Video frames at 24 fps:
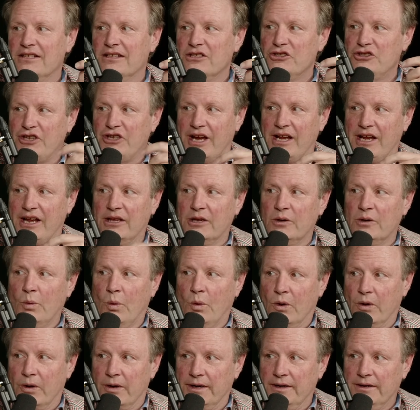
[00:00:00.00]
Jaylen
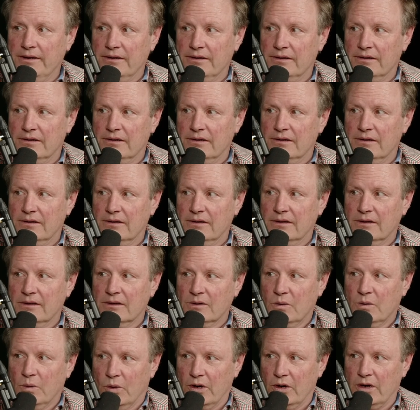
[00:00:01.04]
Warren,
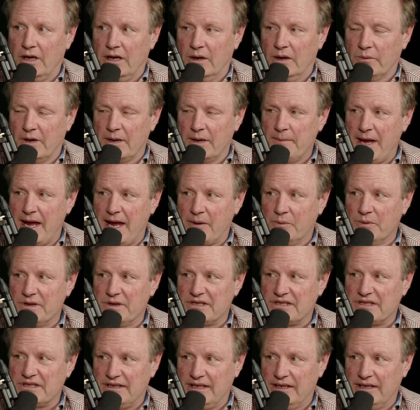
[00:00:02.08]
running back with the
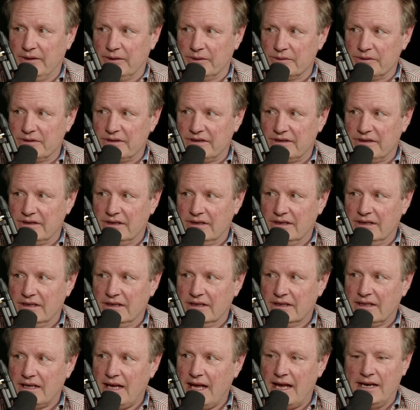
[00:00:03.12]
Steelers,
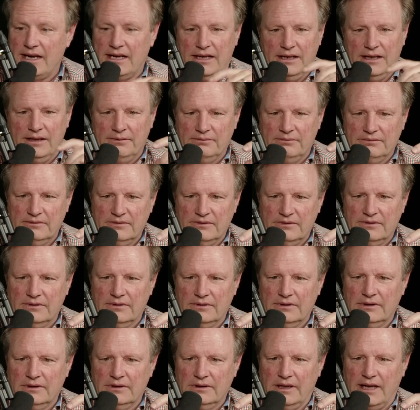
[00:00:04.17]
kind of
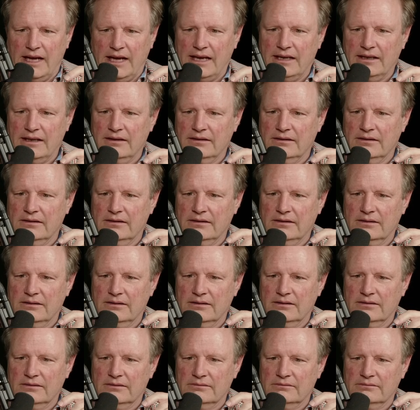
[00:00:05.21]
let
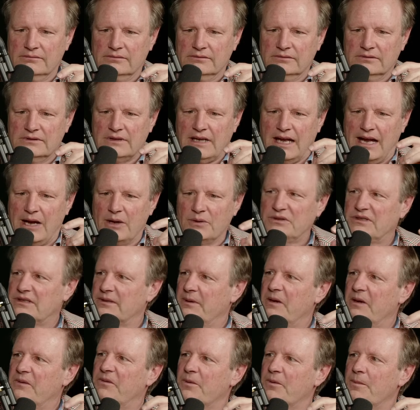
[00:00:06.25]
out some
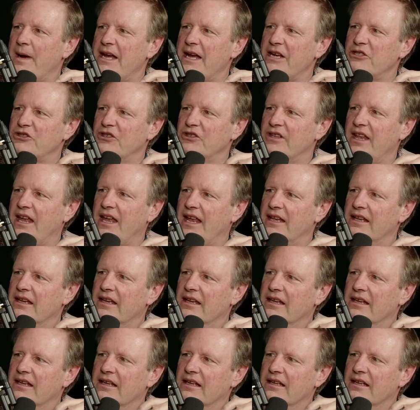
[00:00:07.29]
information that
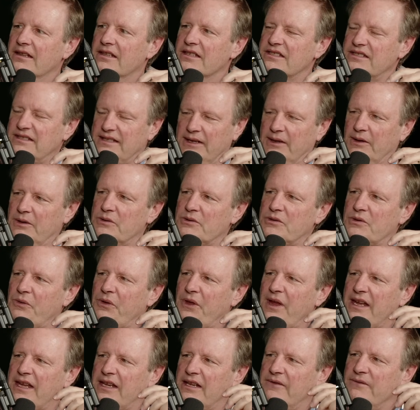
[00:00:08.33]
the Steelers are
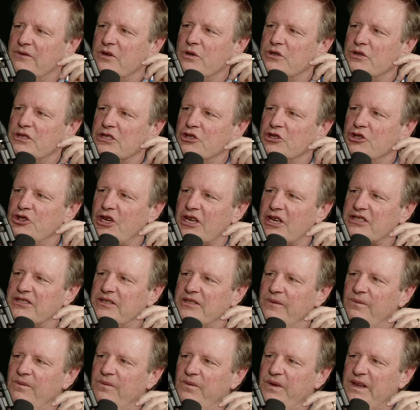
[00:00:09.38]
thinking of using
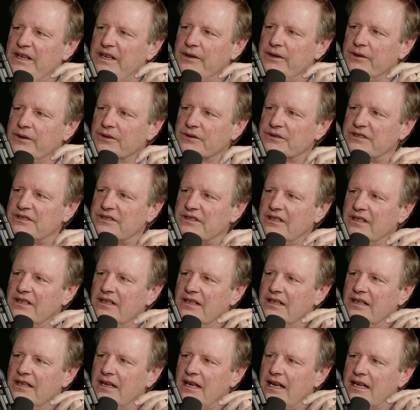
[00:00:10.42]
Justin Fields
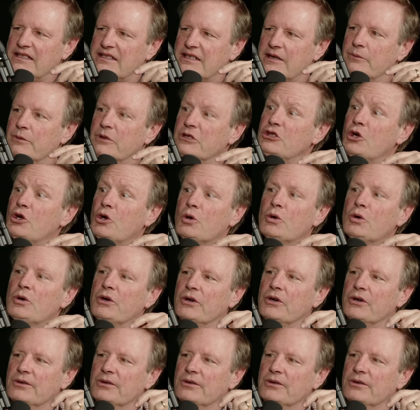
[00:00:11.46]
as a returner